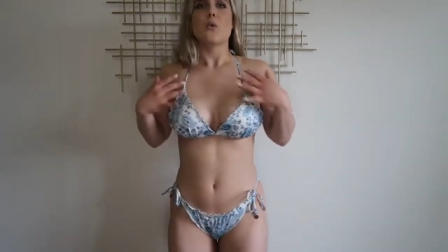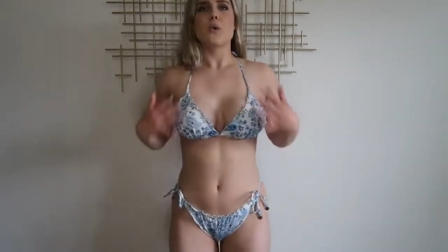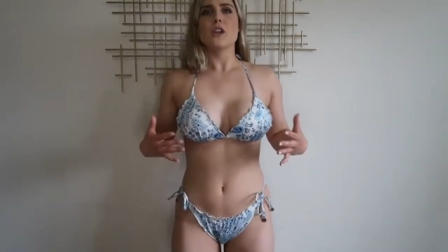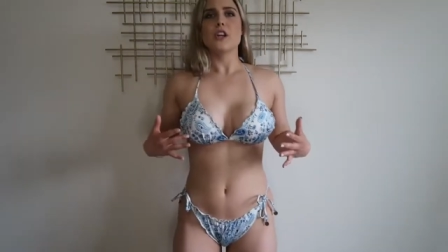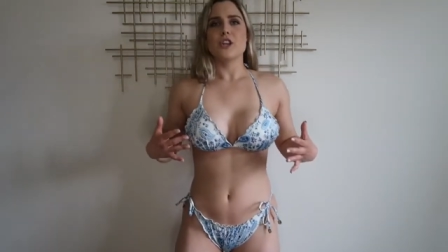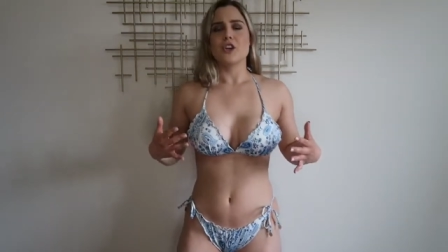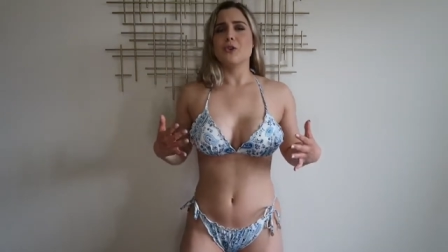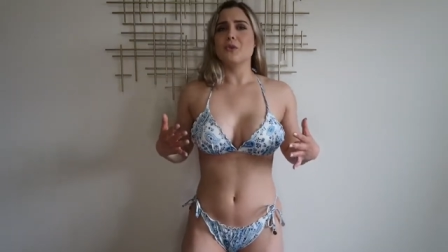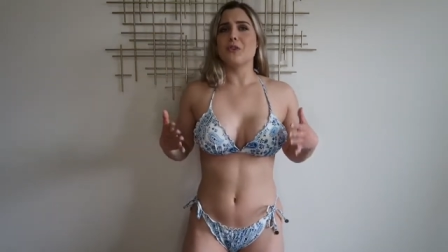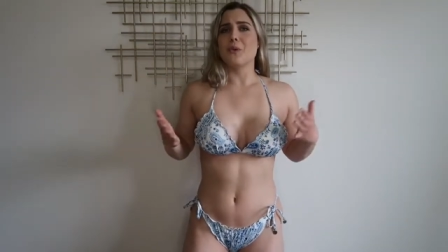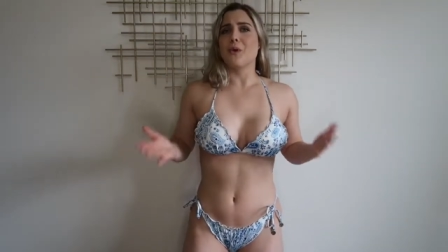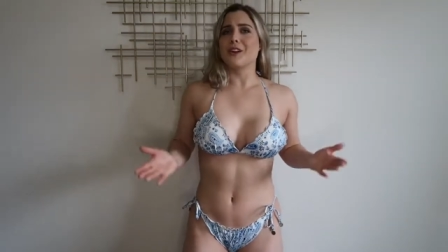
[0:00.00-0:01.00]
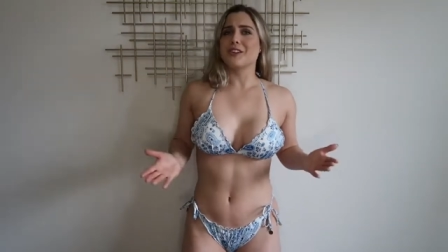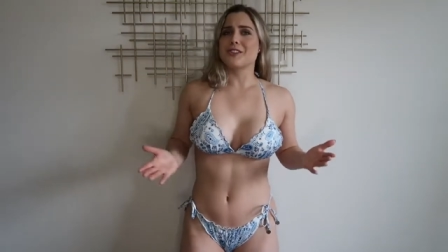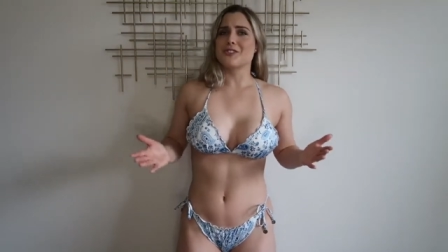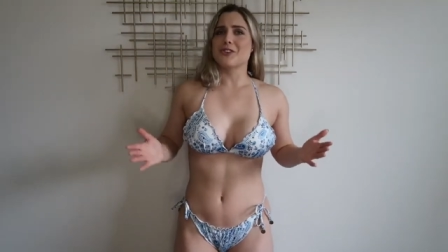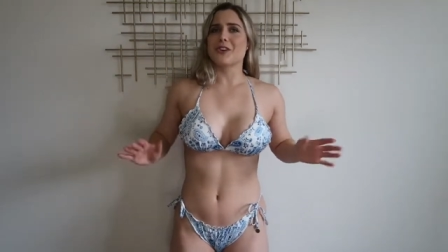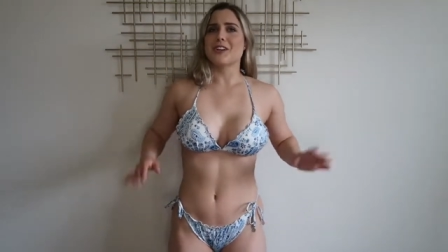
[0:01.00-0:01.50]
Really cute. The one
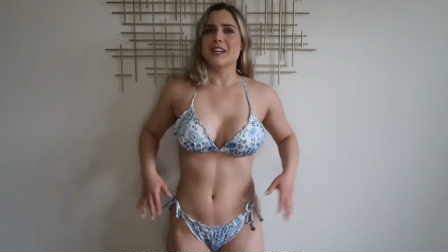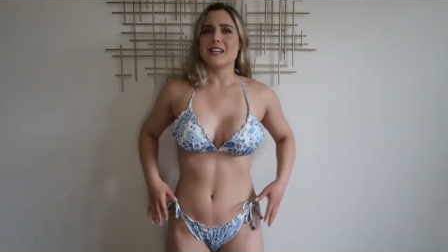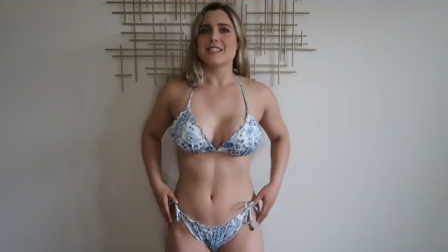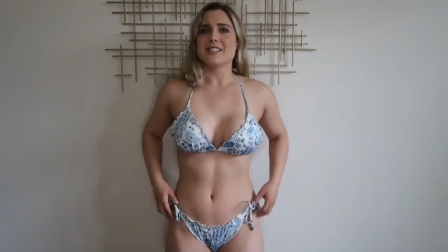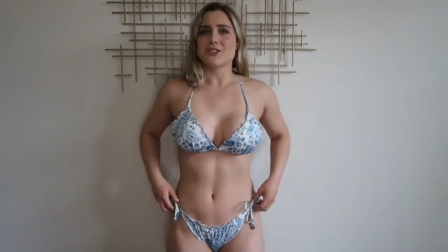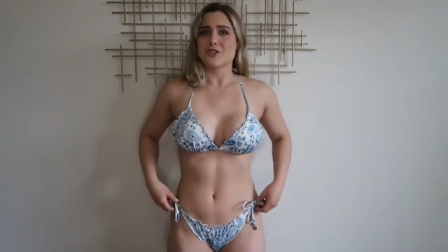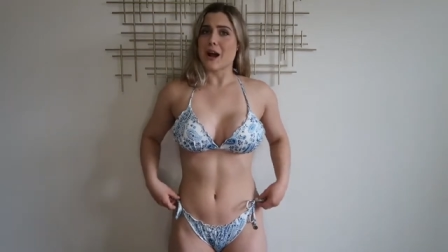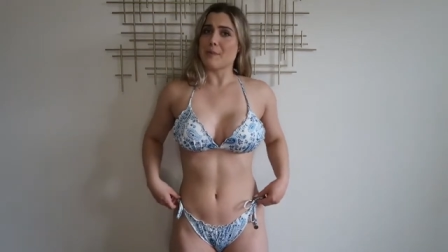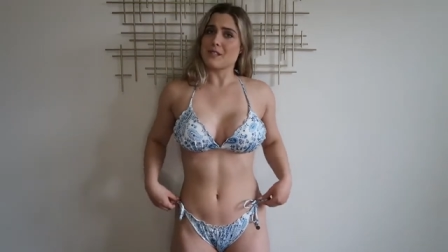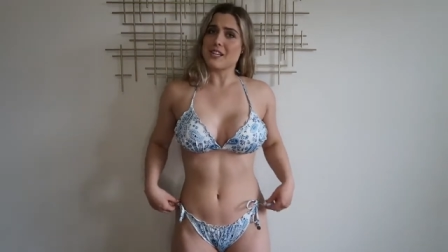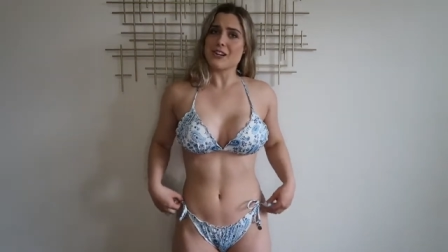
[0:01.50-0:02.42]
concern is the straps